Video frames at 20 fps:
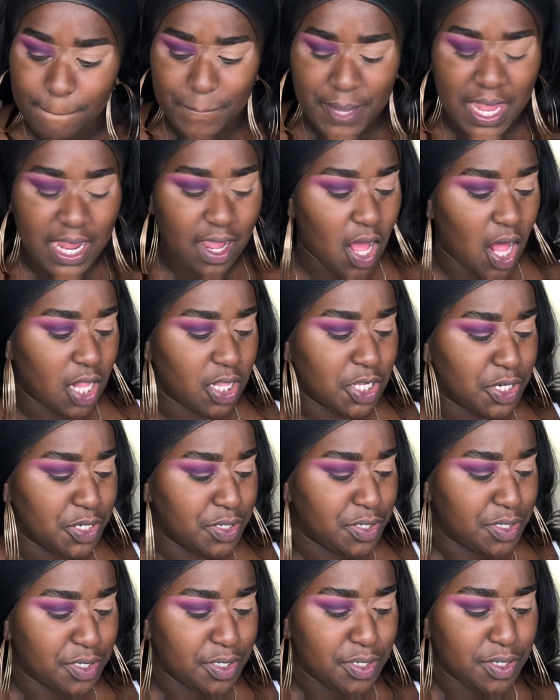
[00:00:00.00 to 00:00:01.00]
pick
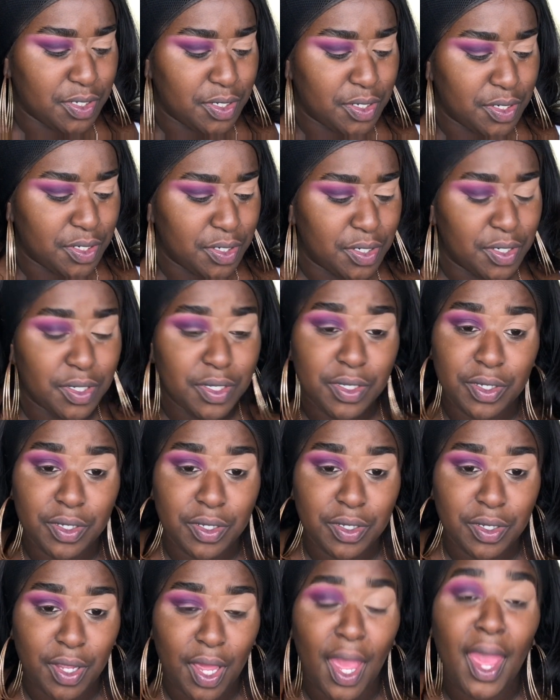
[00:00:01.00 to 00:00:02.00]
colors
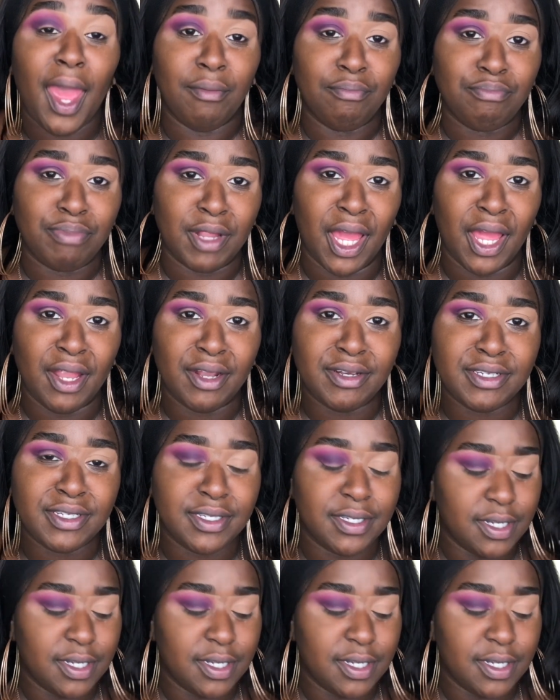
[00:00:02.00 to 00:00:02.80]
and blend.